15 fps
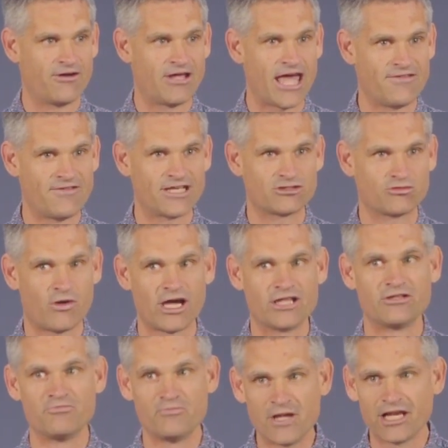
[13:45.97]
And that's why in
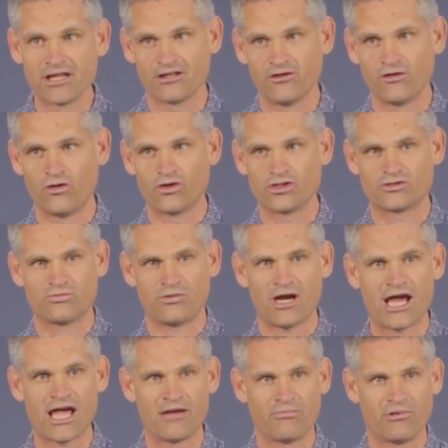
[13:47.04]
the middle of the Lord's
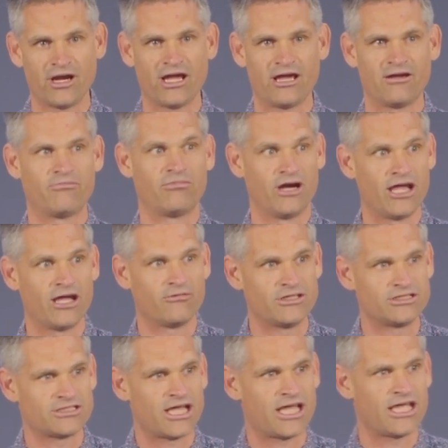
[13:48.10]
prayer we say,